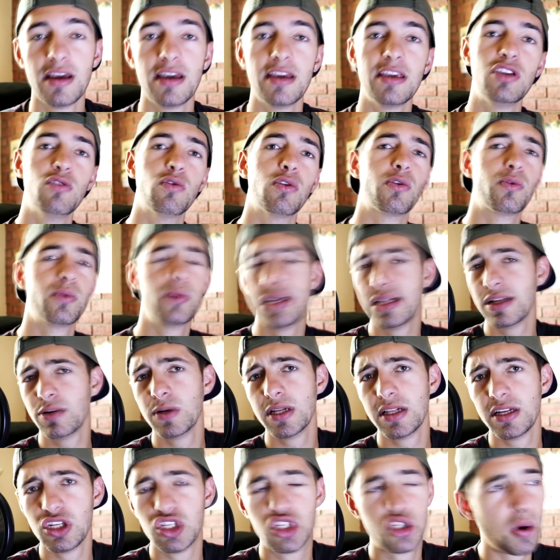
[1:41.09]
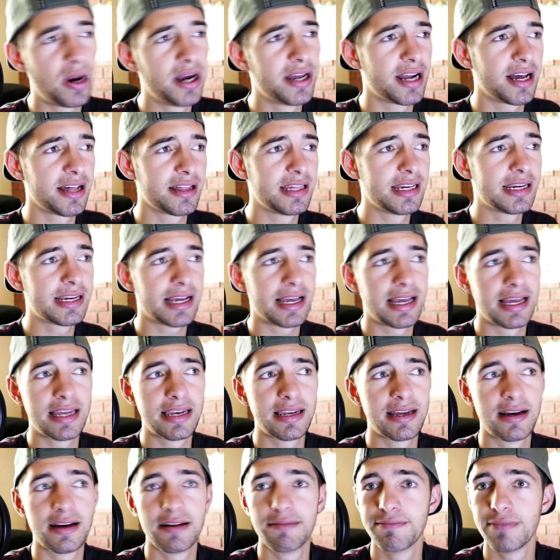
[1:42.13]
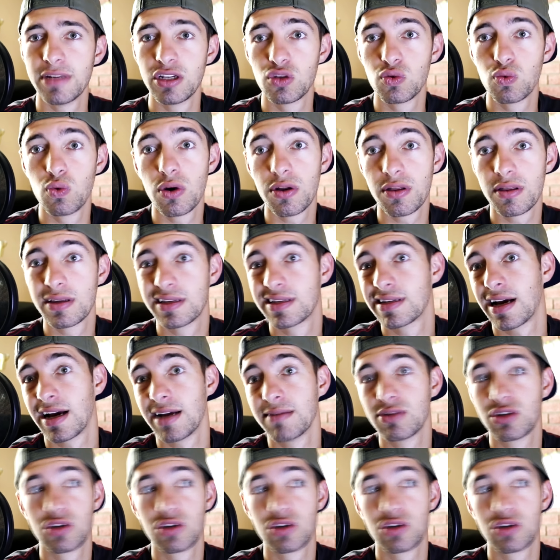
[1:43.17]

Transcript: You will really, really enjoy it, I think, and it's worth the time.